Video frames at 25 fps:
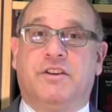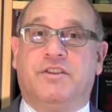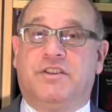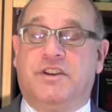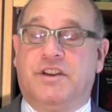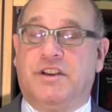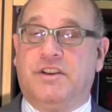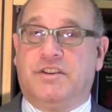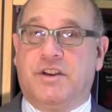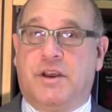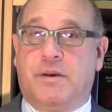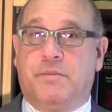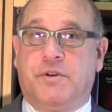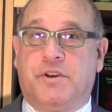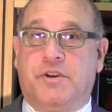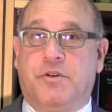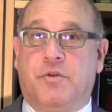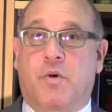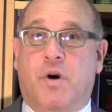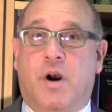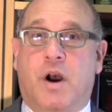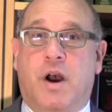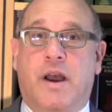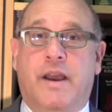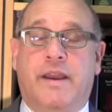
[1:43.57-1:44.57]

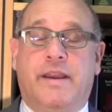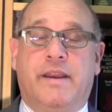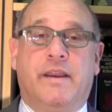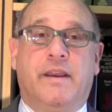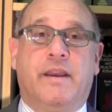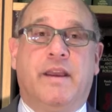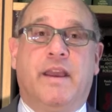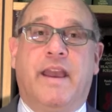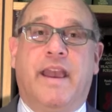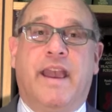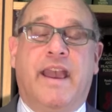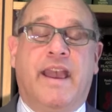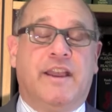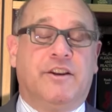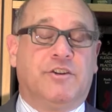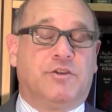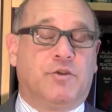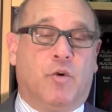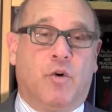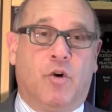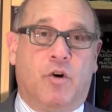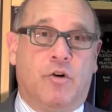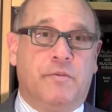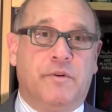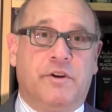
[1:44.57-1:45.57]
DWI, and
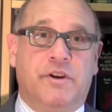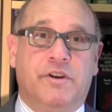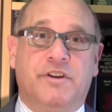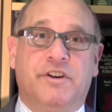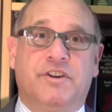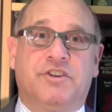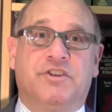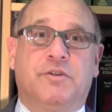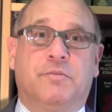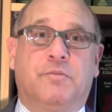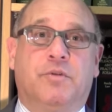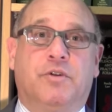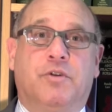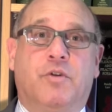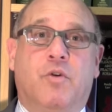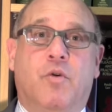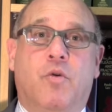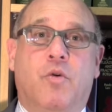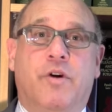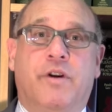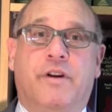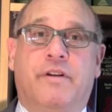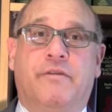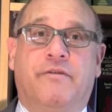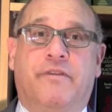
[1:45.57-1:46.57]
all municipal
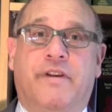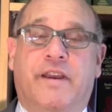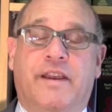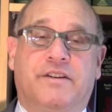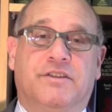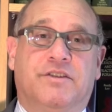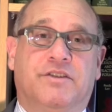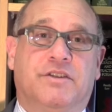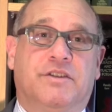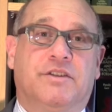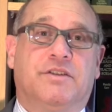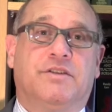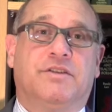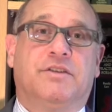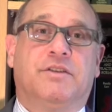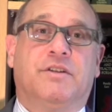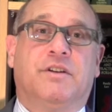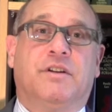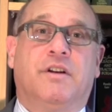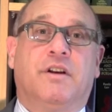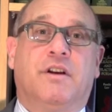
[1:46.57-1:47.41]
court offenses.